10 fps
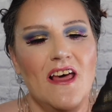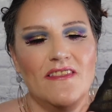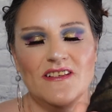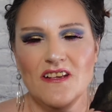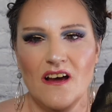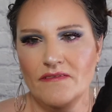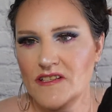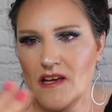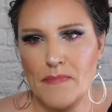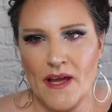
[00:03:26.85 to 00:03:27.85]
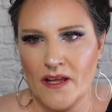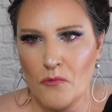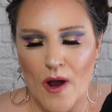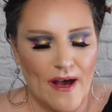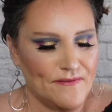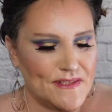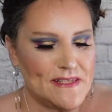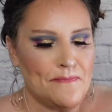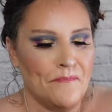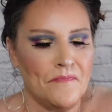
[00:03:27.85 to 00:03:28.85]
this covers up any wefts.